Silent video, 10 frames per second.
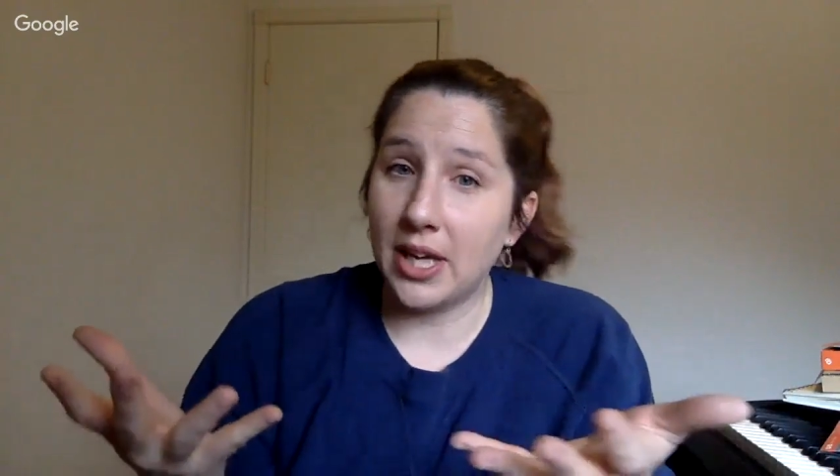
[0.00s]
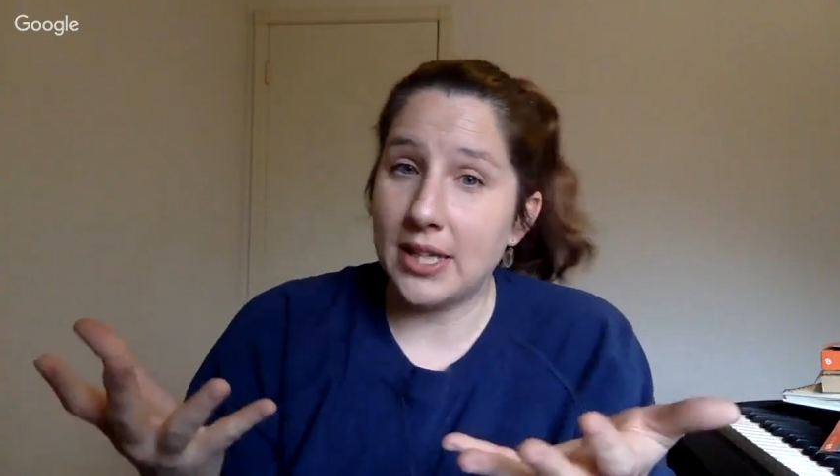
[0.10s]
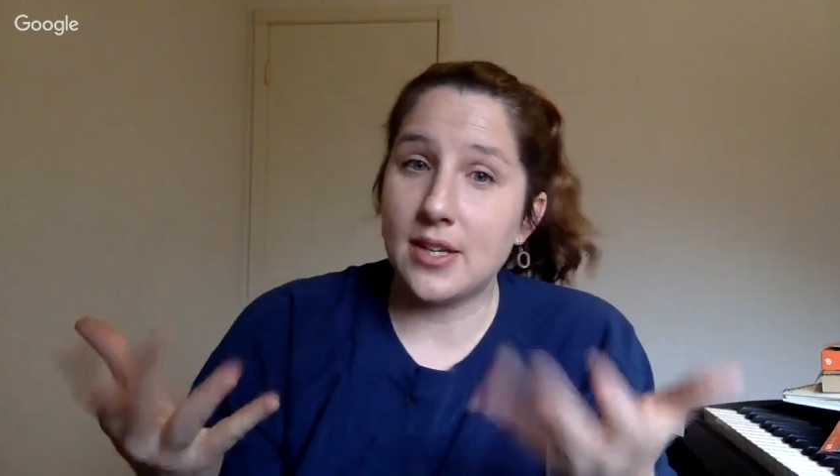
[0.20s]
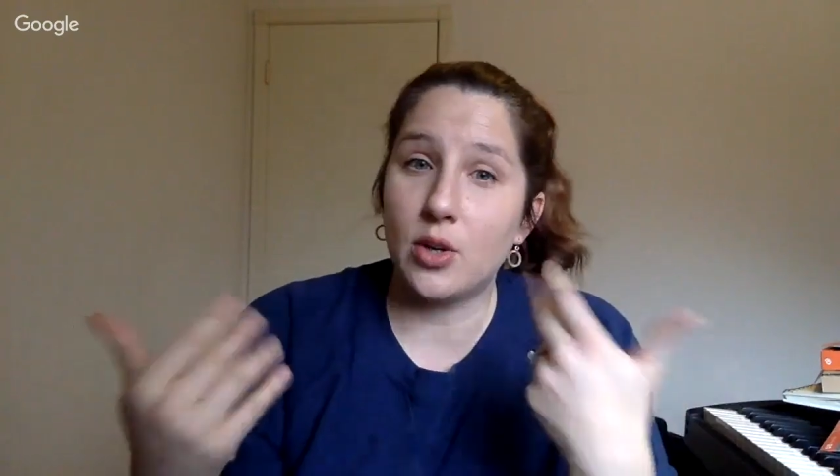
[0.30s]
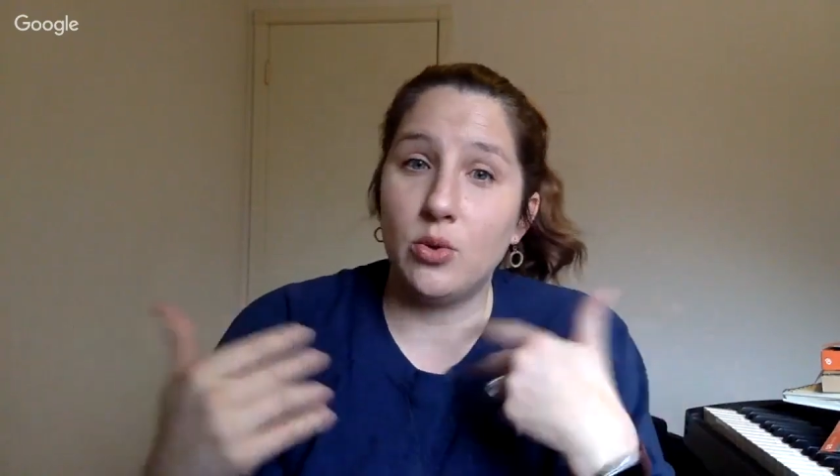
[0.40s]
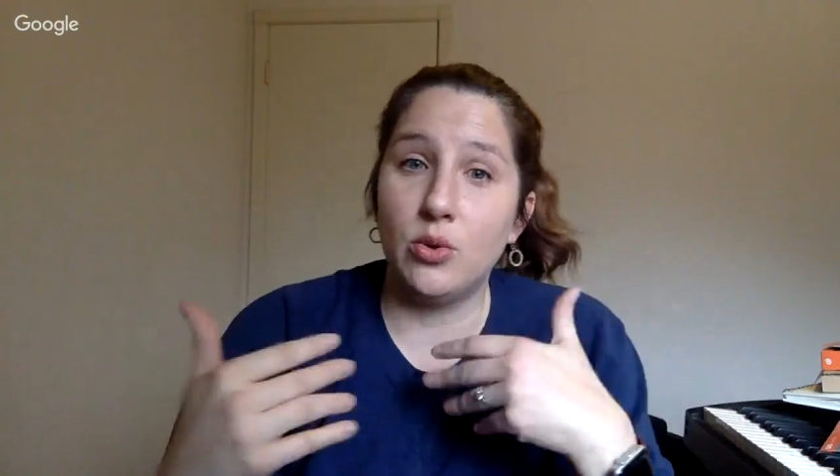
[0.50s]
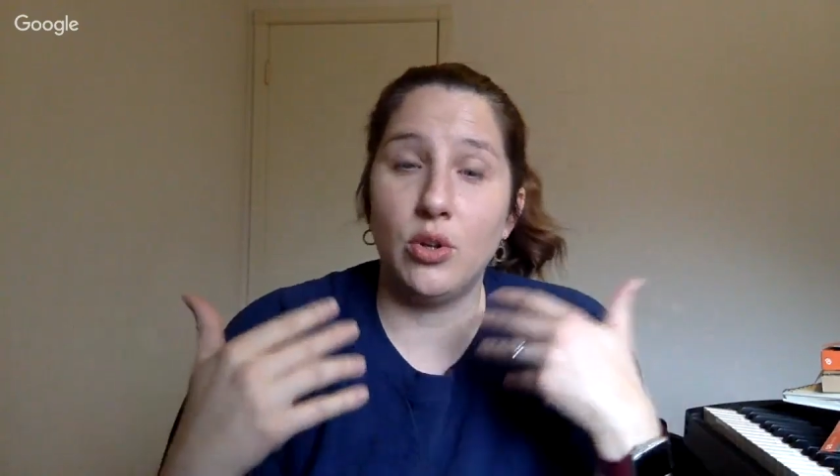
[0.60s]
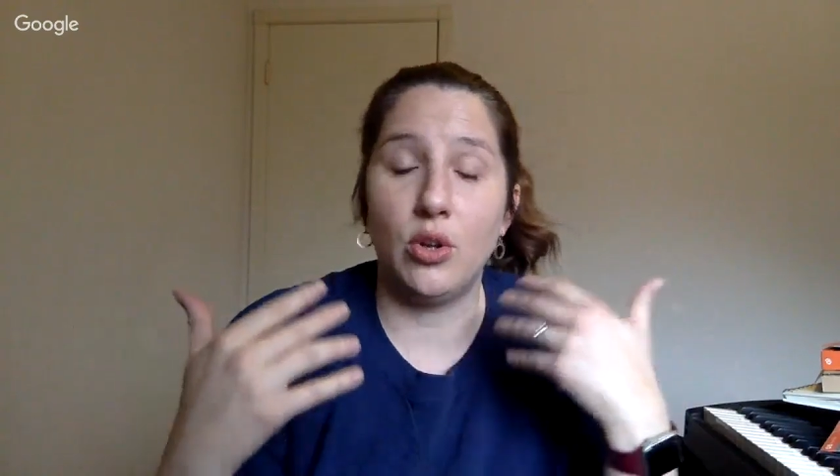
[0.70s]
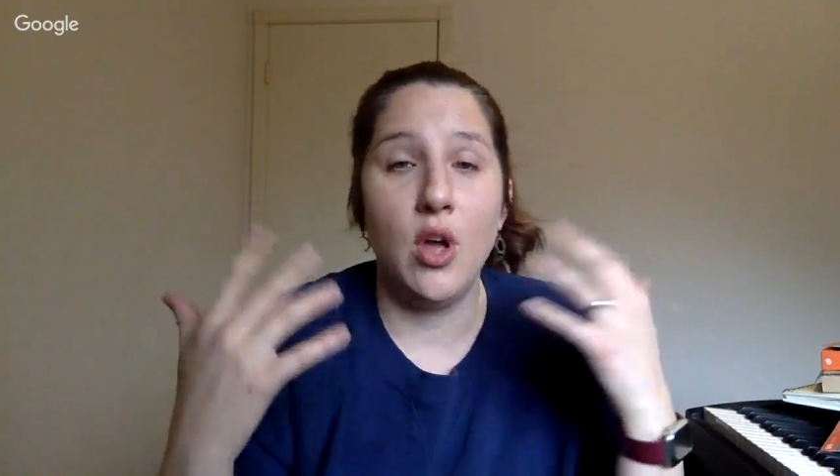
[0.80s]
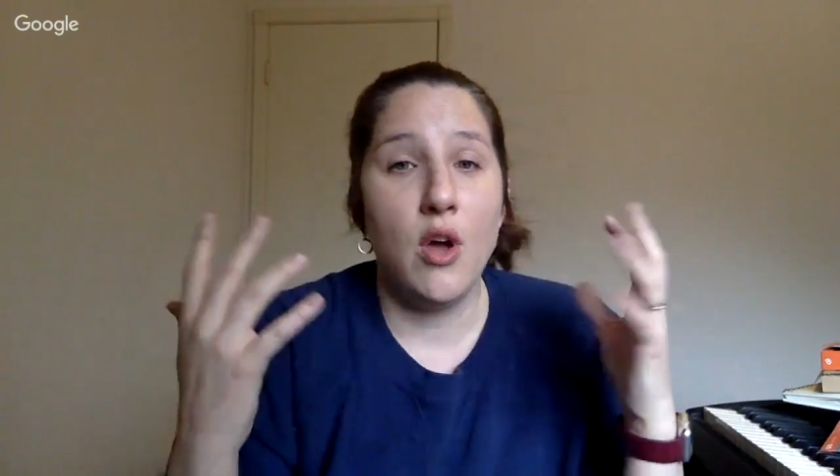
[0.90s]
a Google
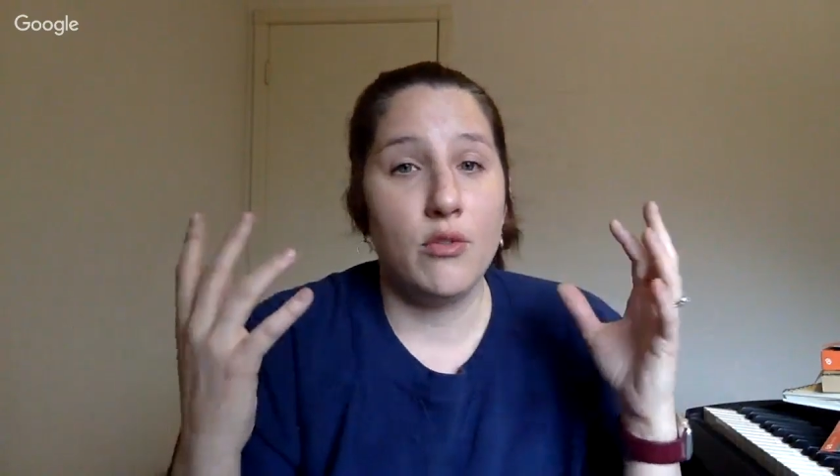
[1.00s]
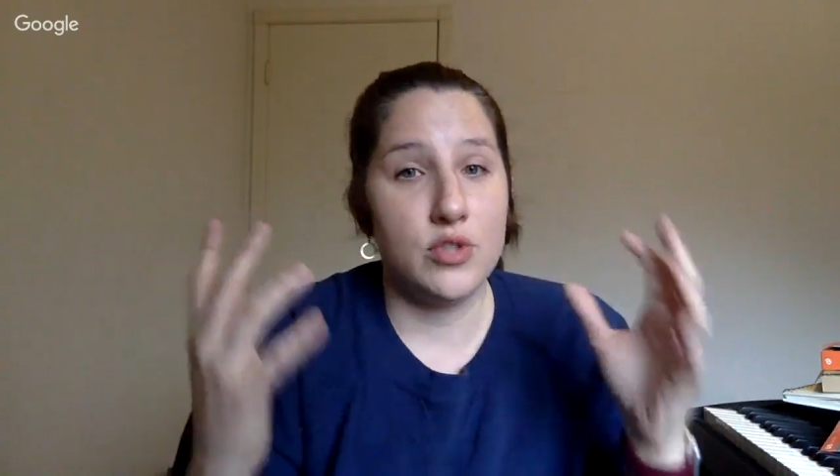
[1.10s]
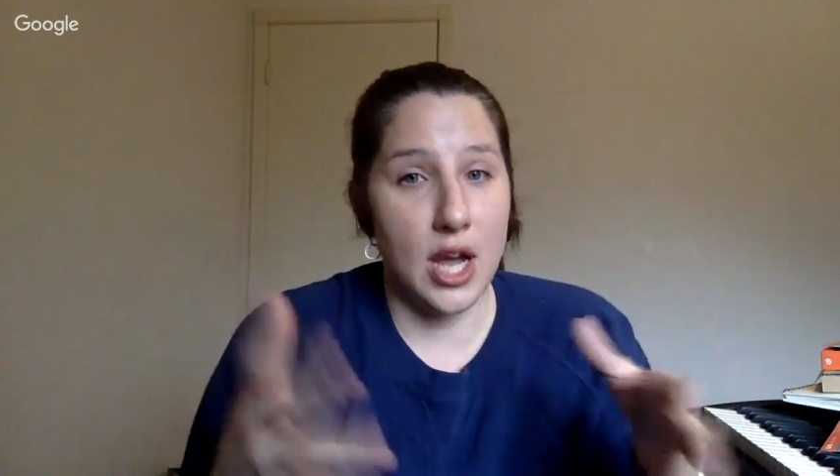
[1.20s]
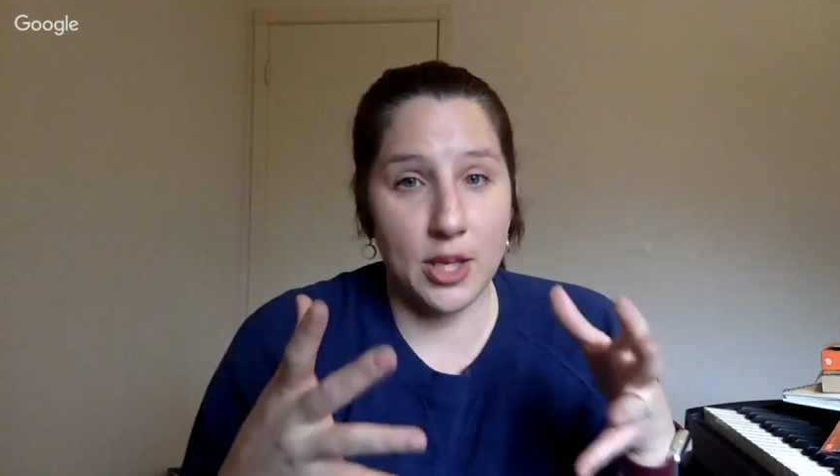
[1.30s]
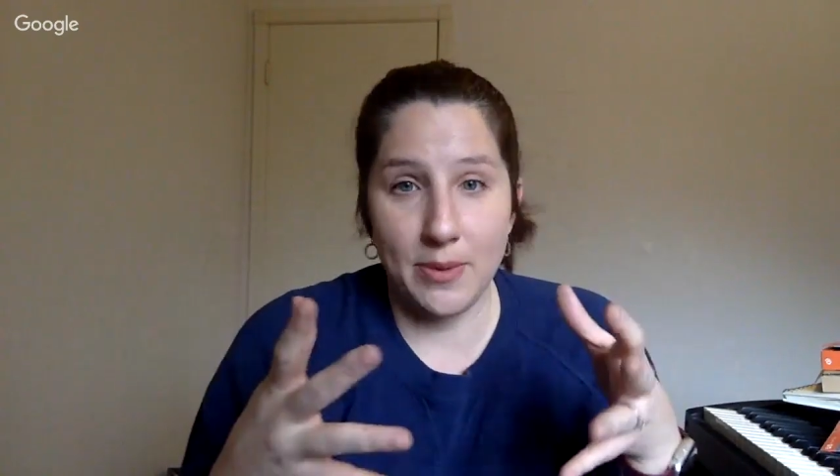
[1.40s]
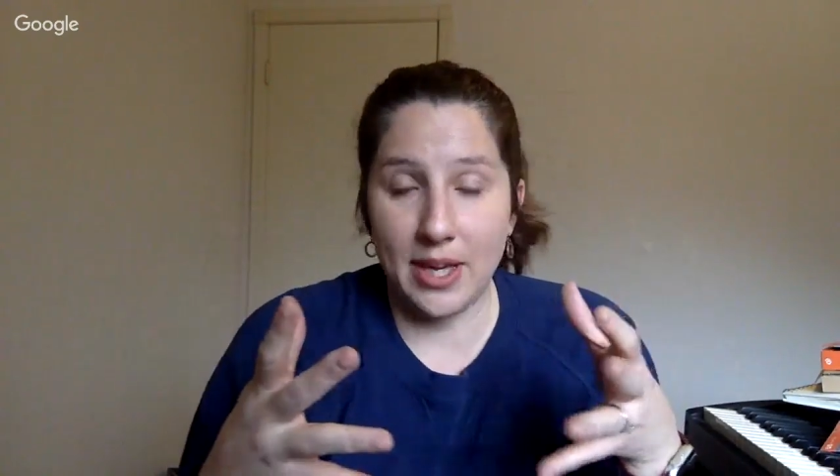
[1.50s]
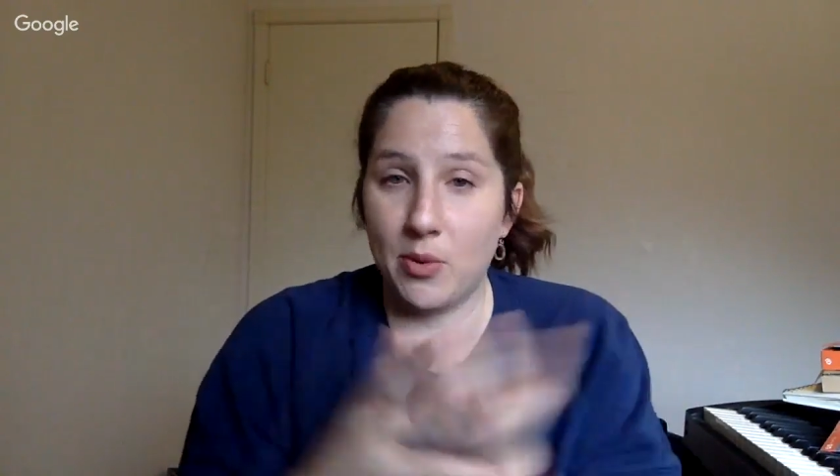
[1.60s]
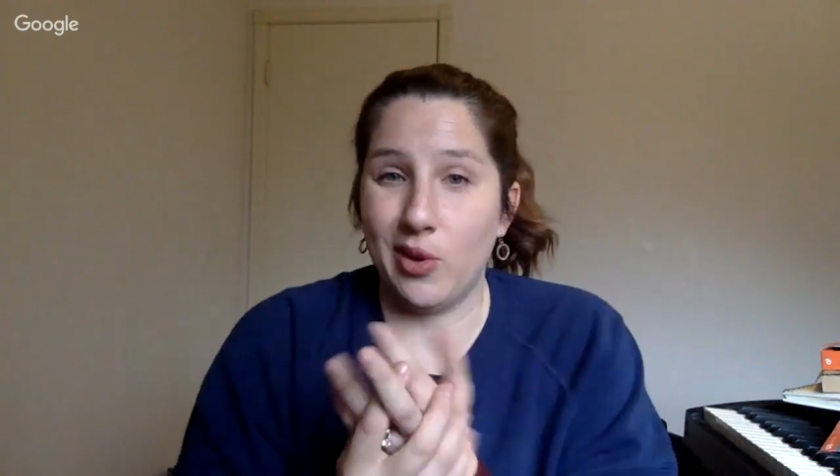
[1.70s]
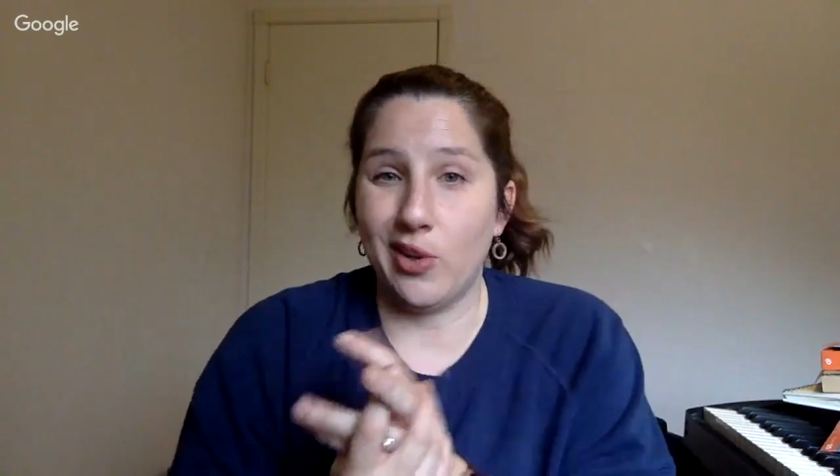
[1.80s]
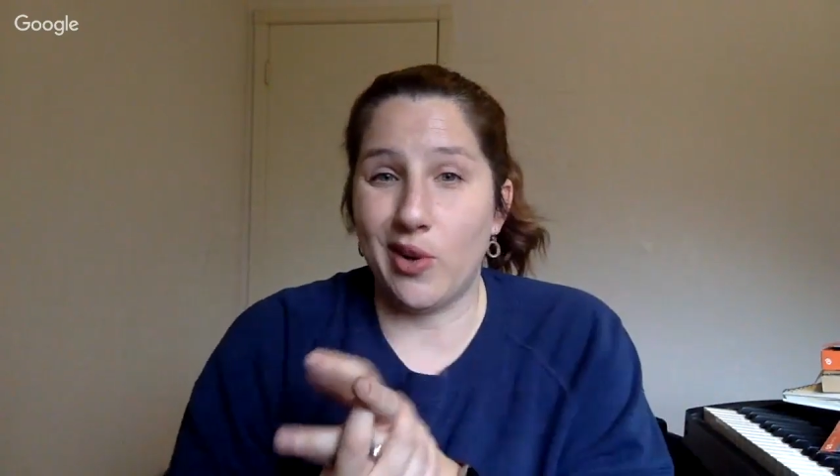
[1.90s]
document can be a
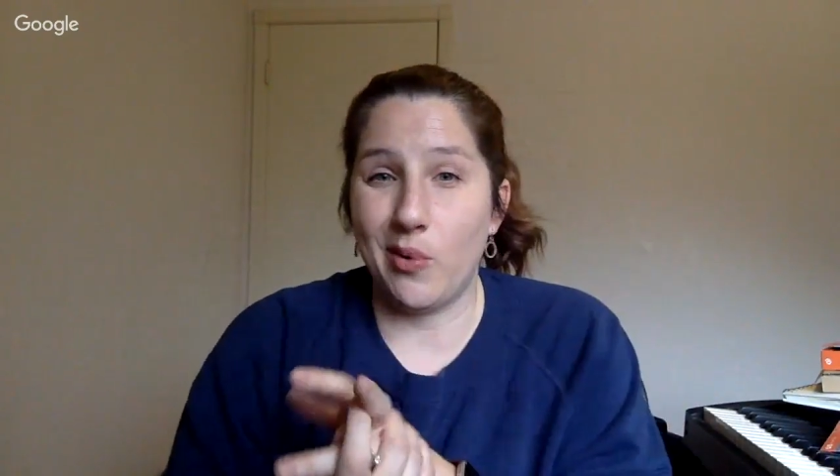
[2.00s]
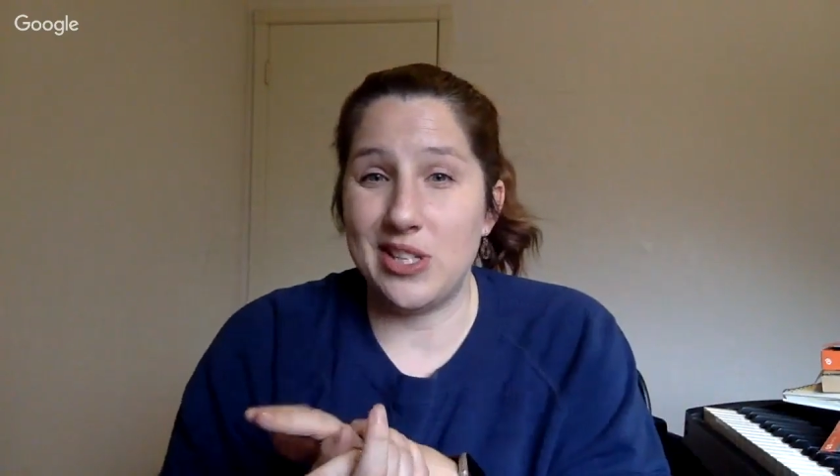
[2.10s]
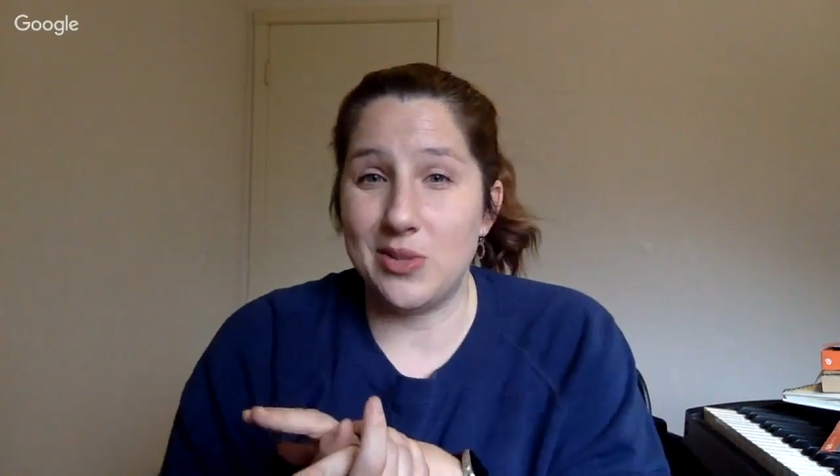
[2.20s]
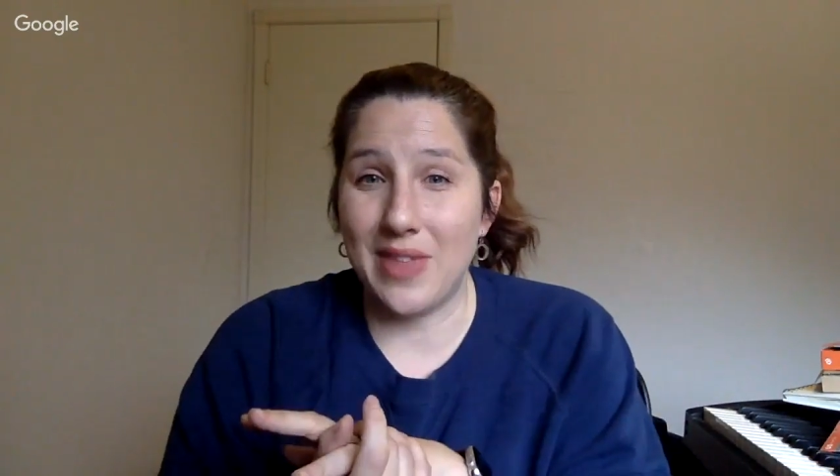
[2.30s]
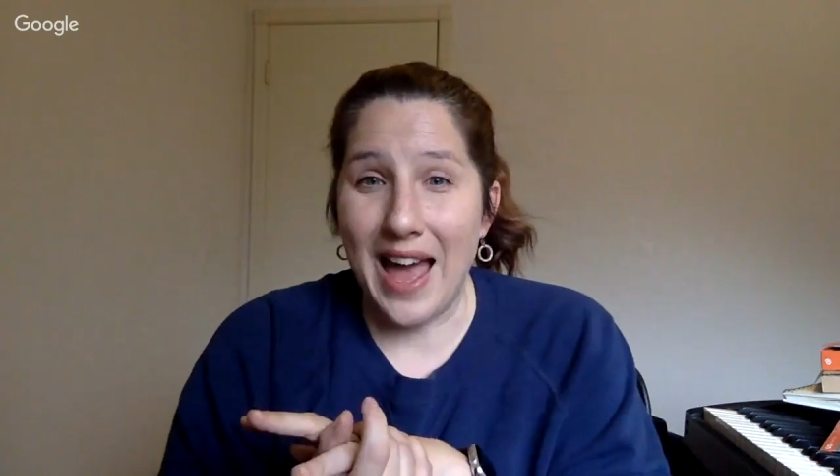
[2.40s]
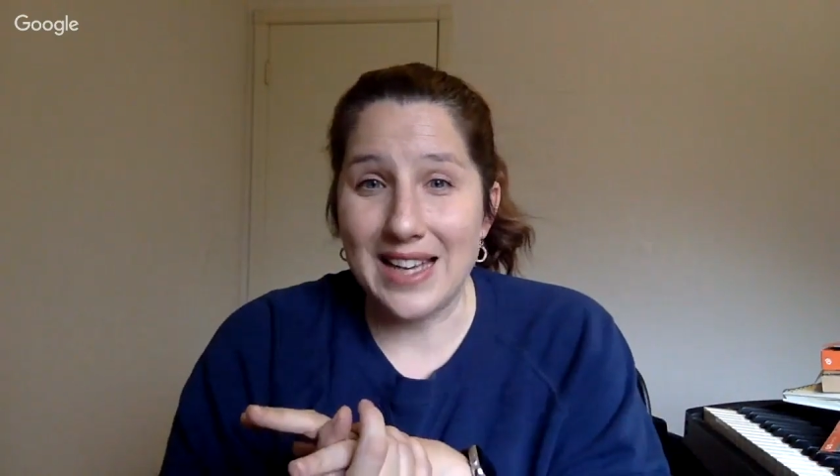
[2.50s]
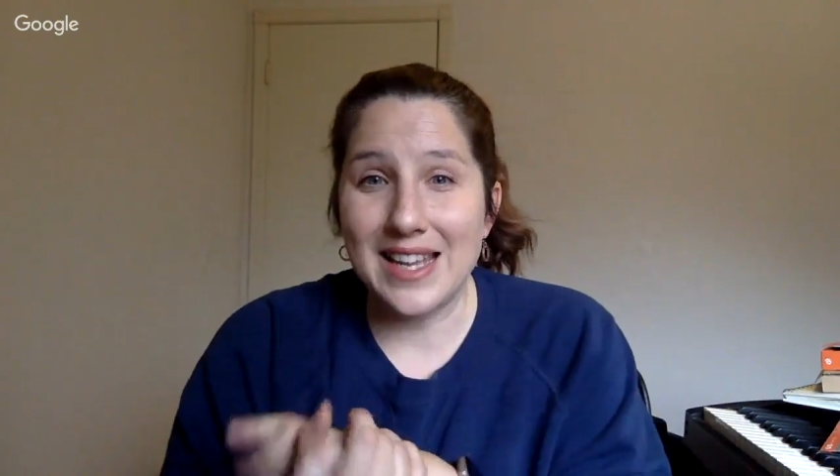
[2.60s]
really great way to do that.